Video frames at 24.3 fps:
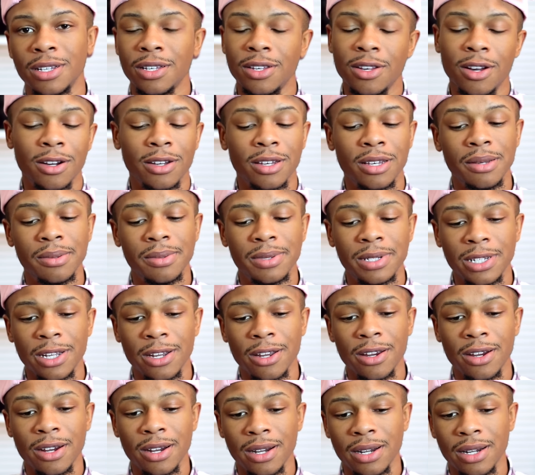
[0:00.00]
Y'all keep
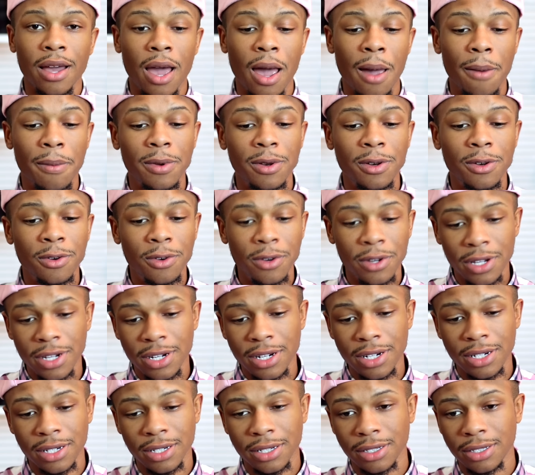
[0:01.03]
sharing. Happy New
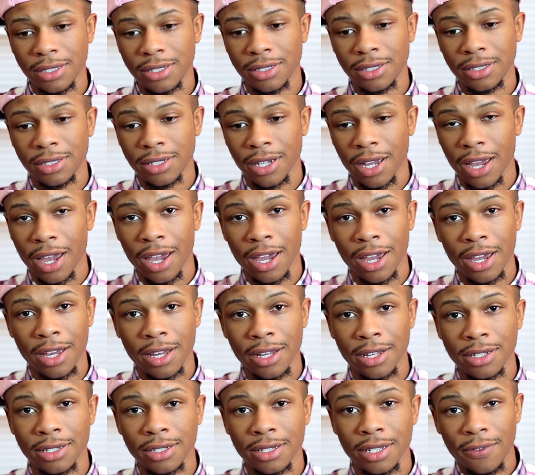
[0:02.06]
Year.
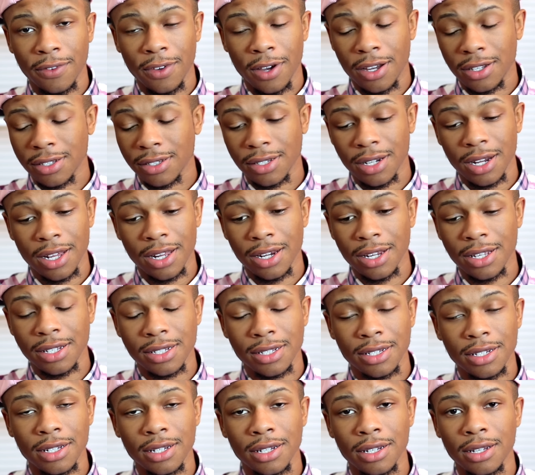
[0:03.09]
And if y'all still ain't
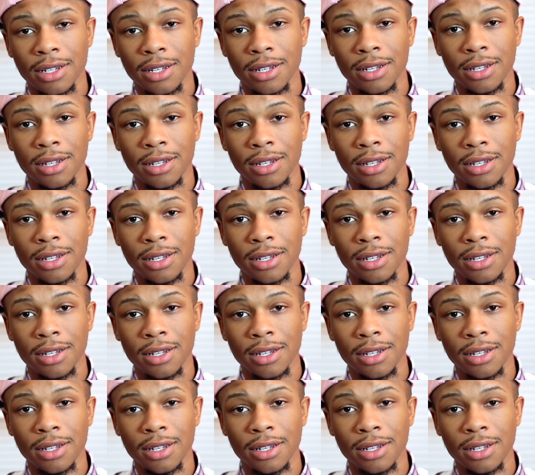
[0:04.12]
listening,